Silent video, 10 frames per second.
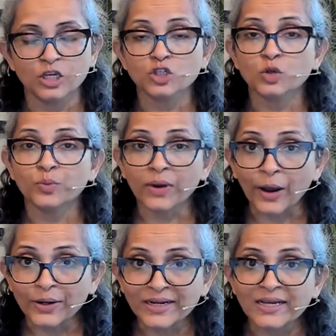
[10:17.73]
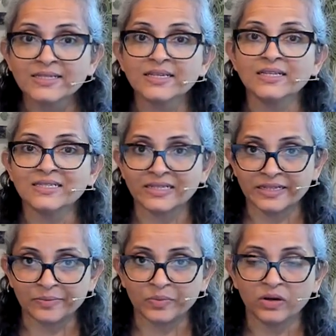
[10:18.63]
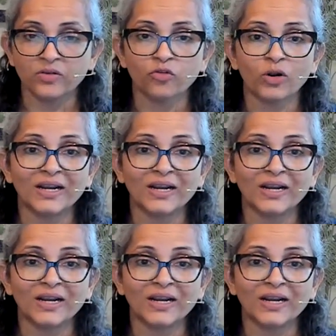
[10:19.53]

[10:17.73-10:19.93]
So prioritizing sleep for